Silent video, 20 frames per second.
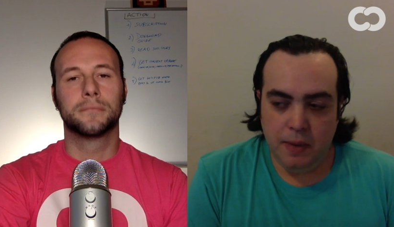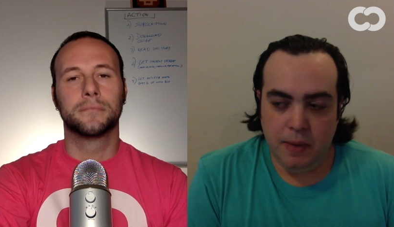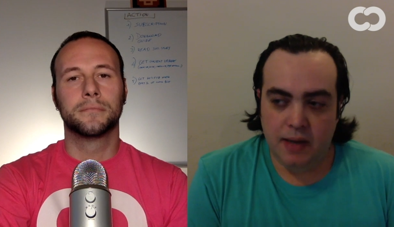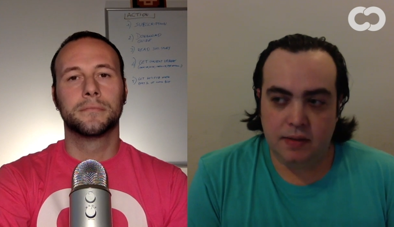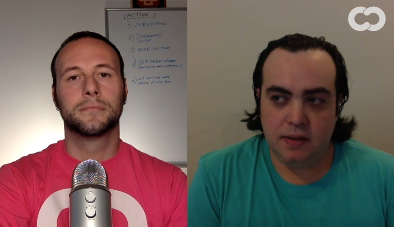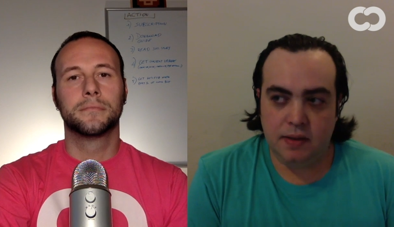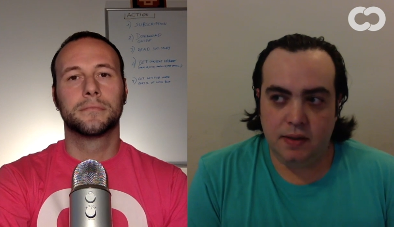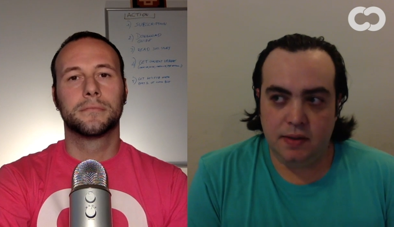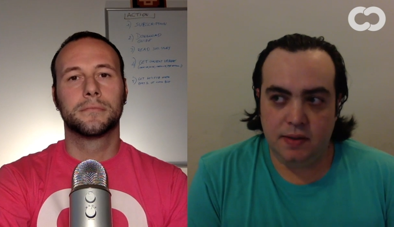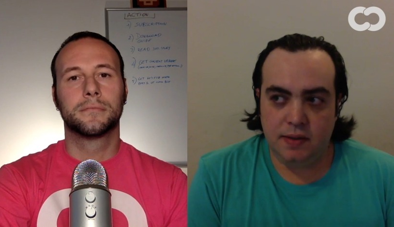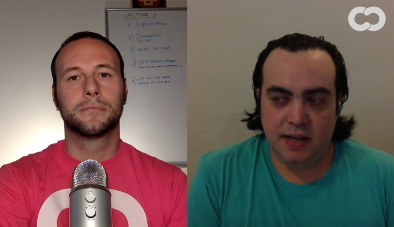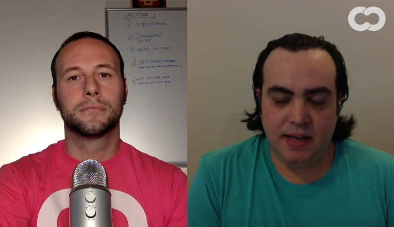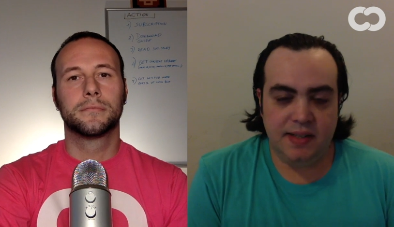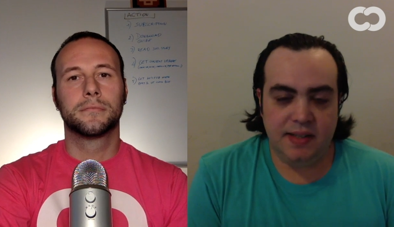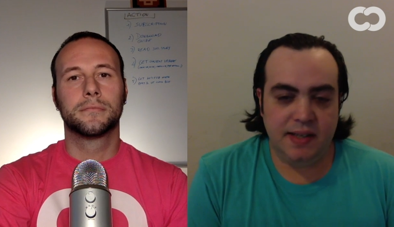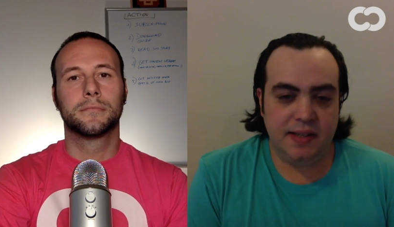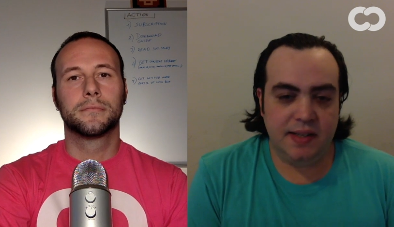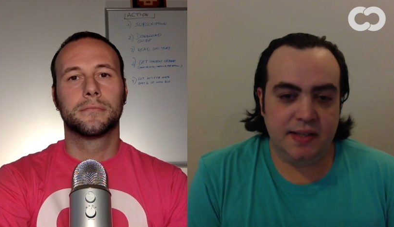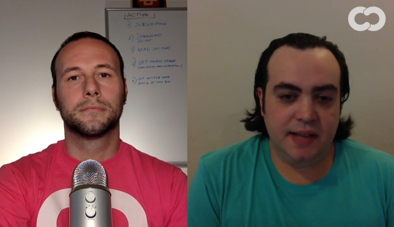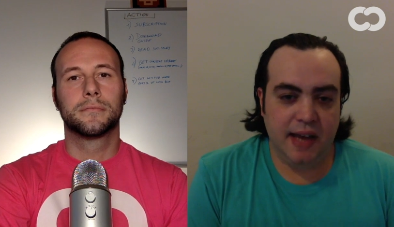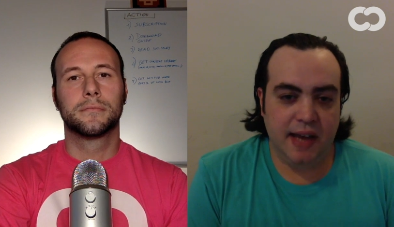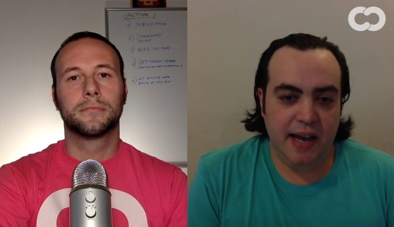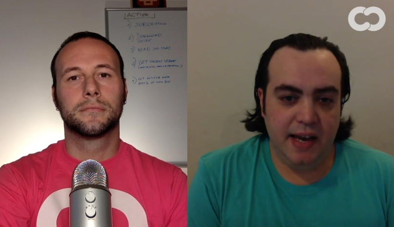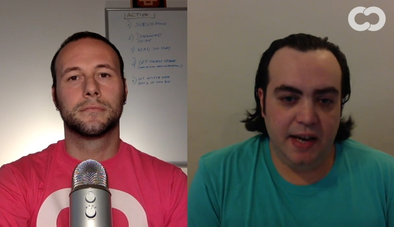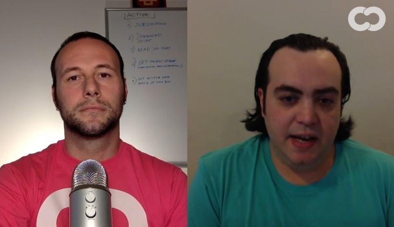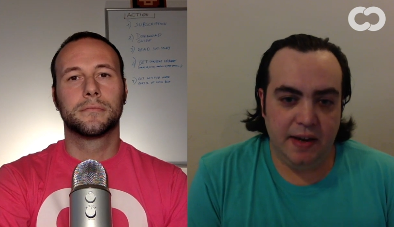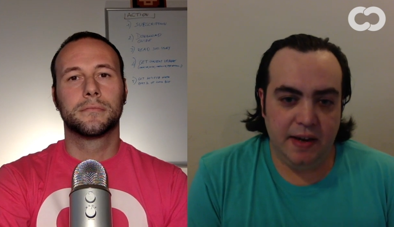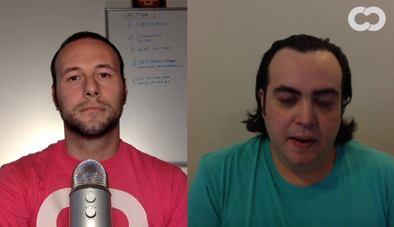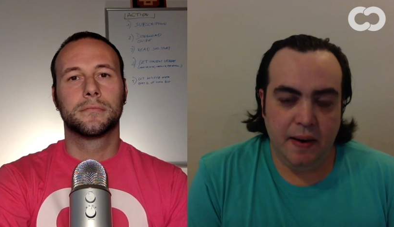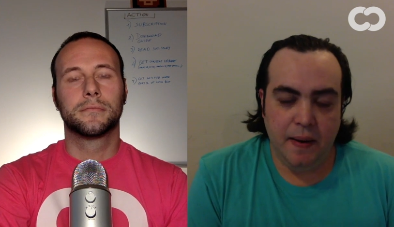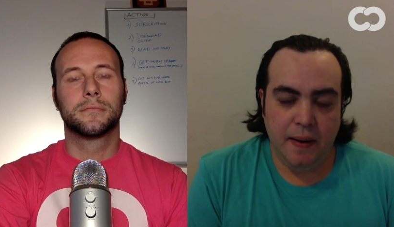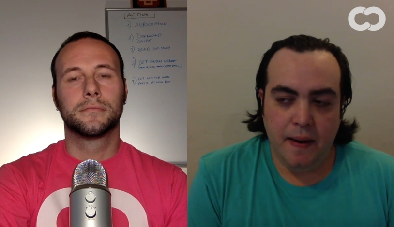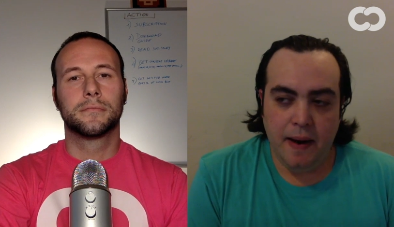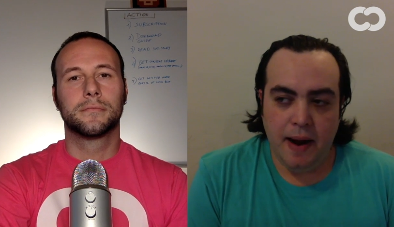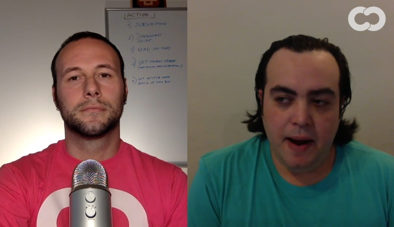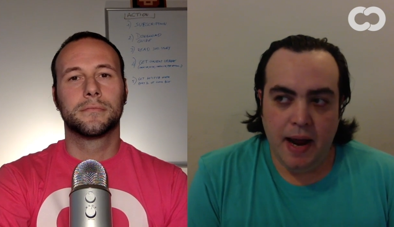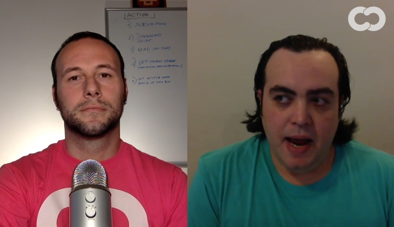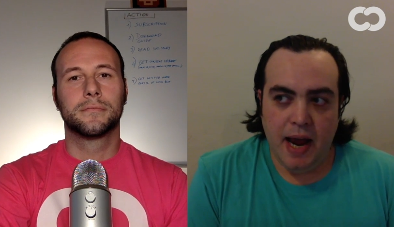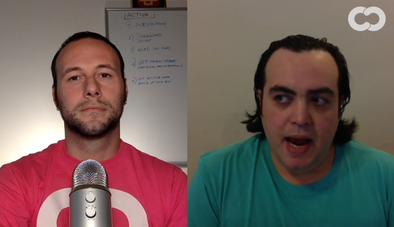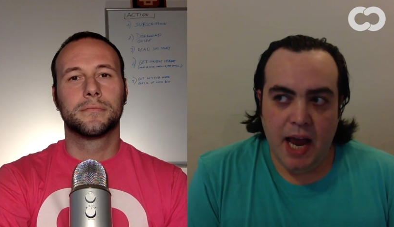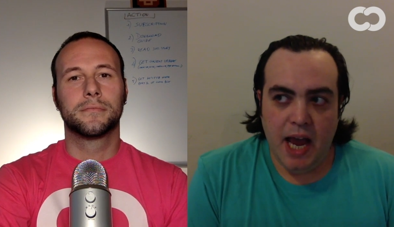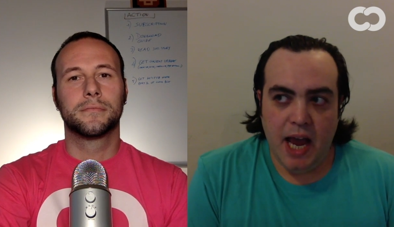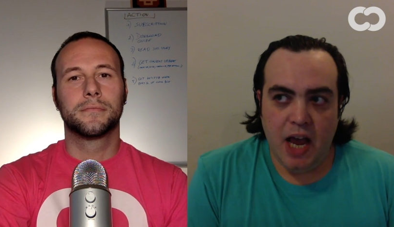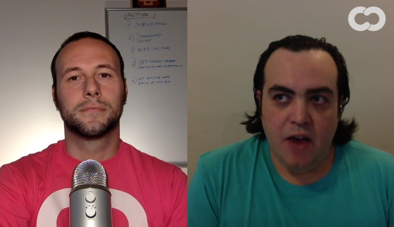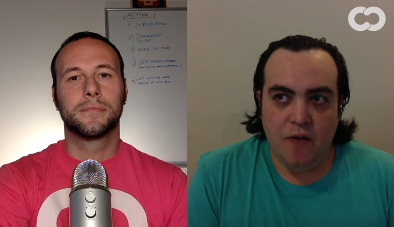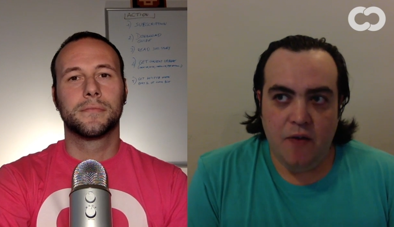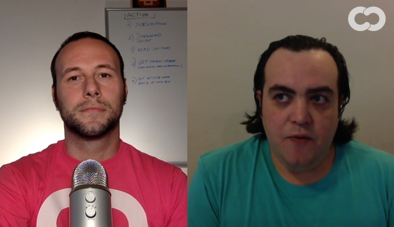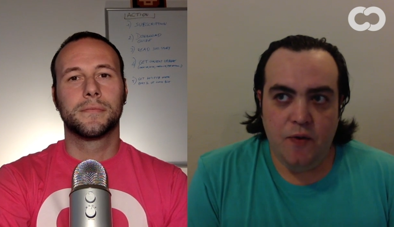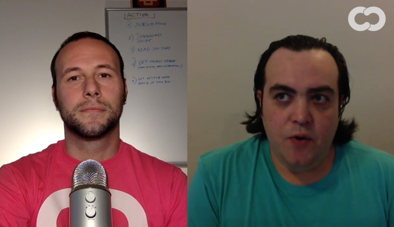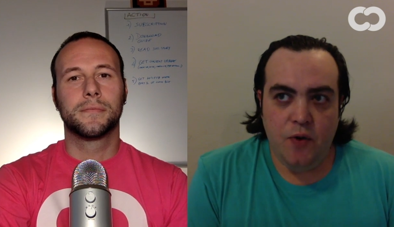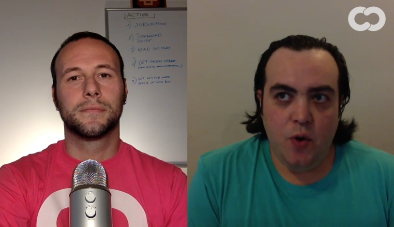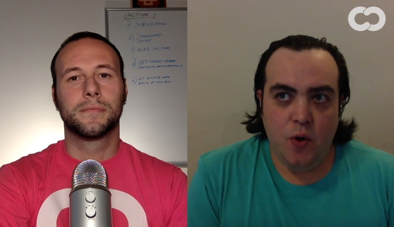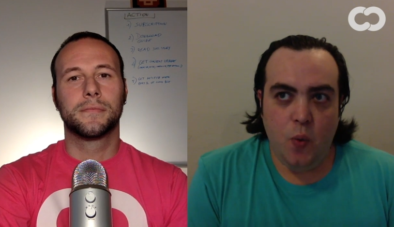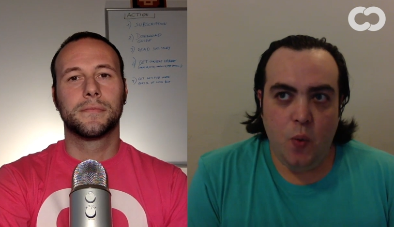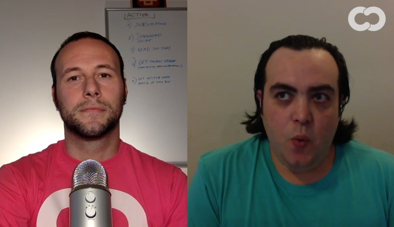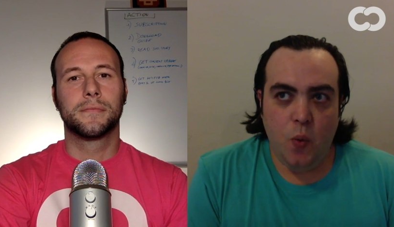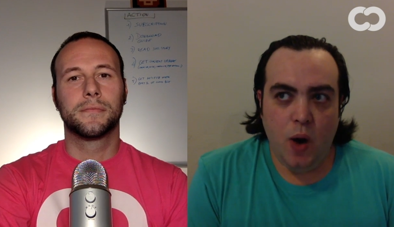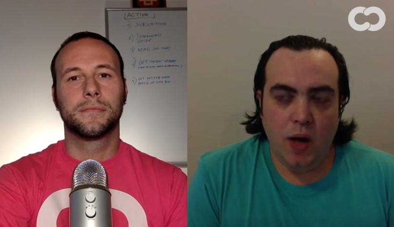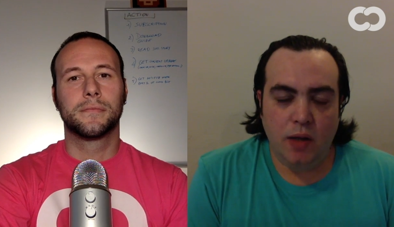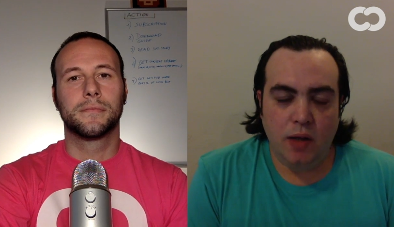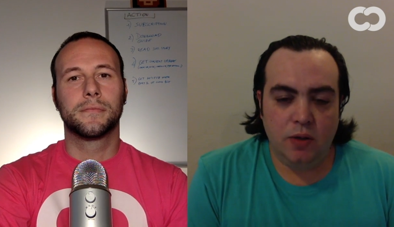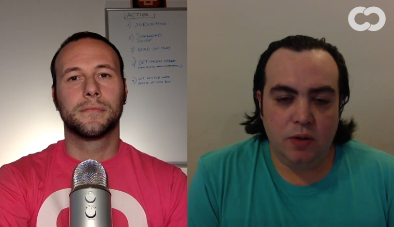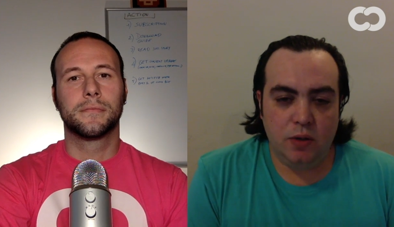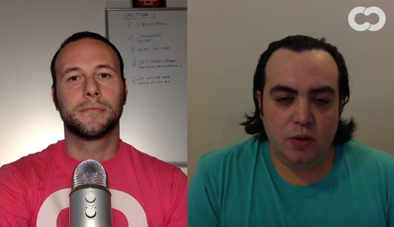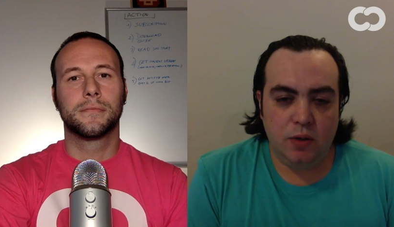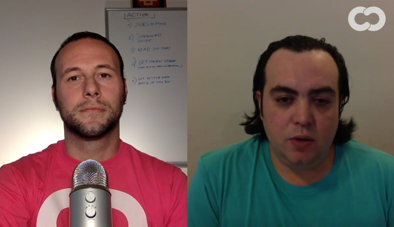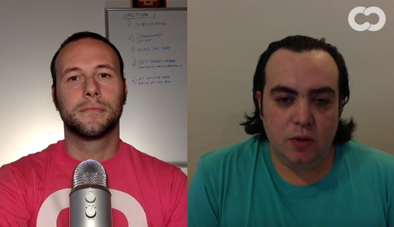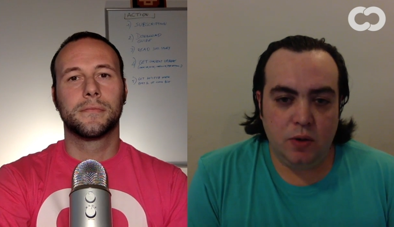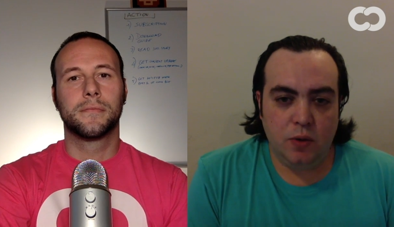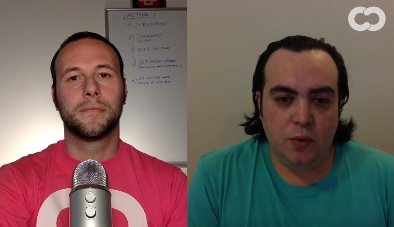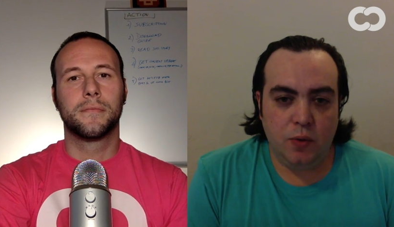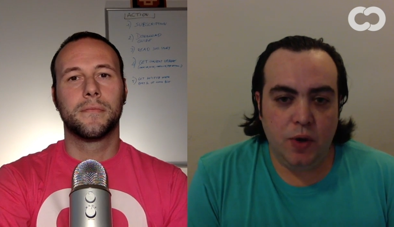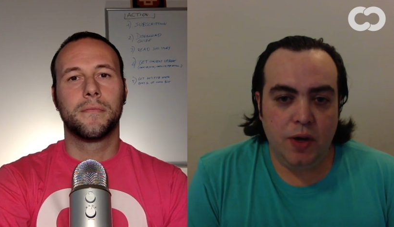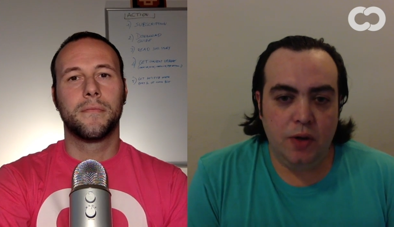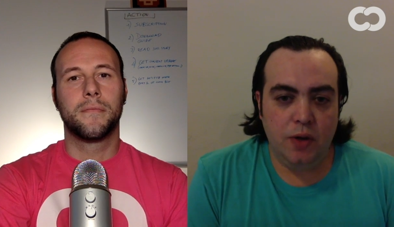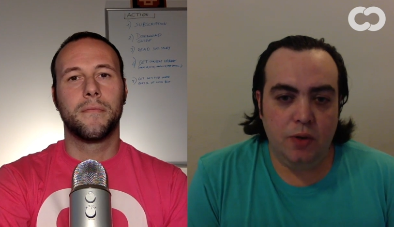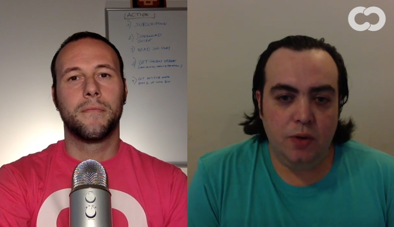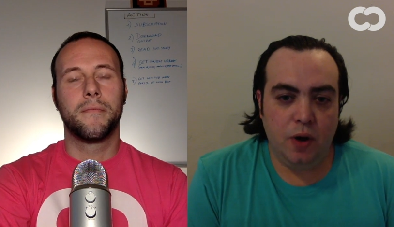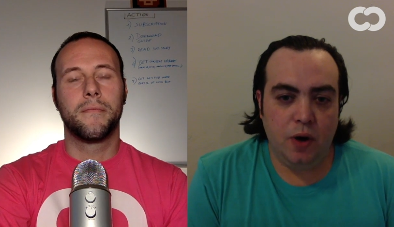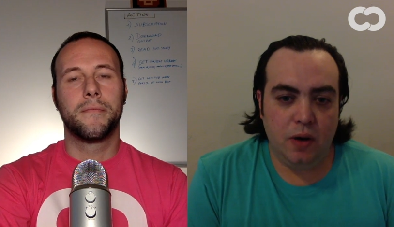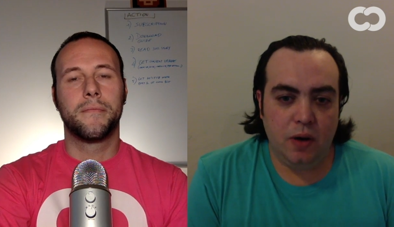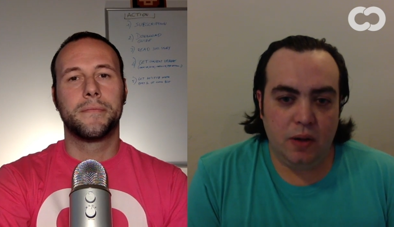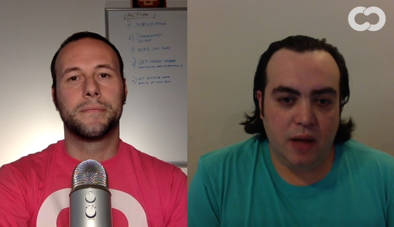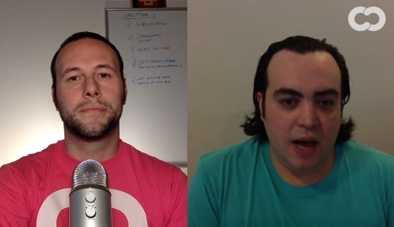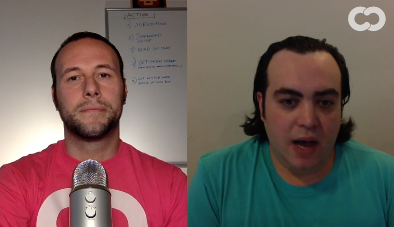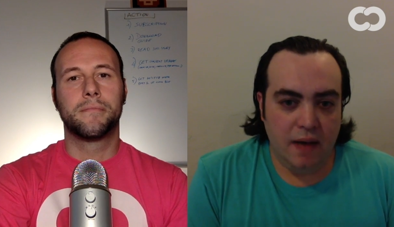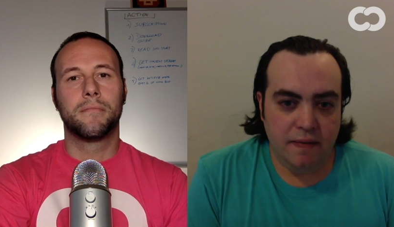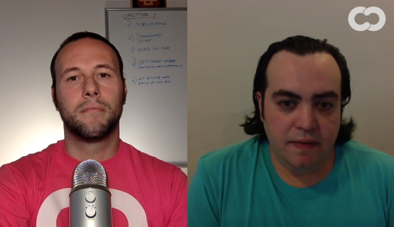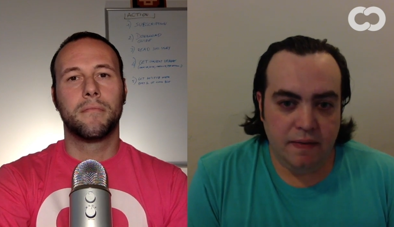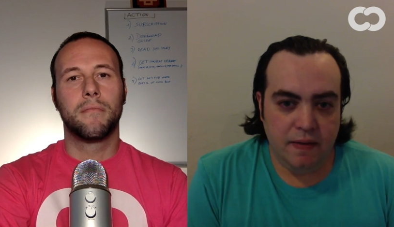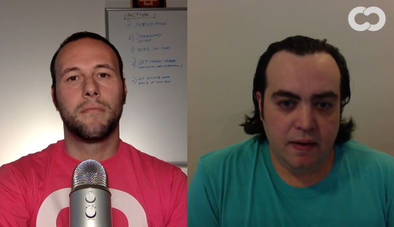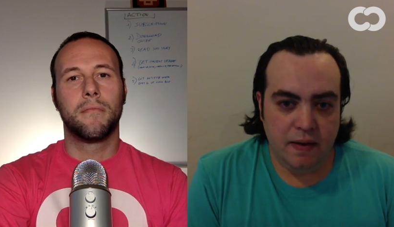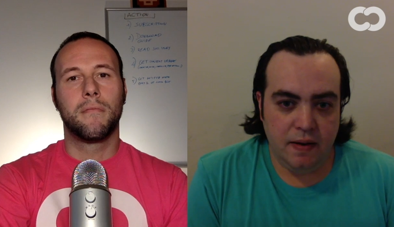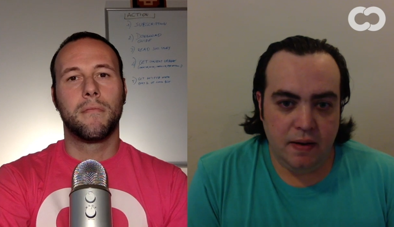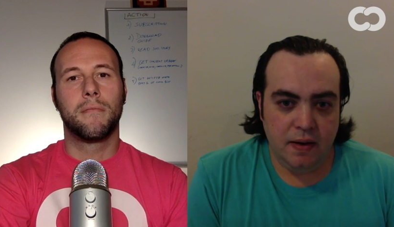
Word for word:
Speaker 1: But there's a saying if you want to ruin your life,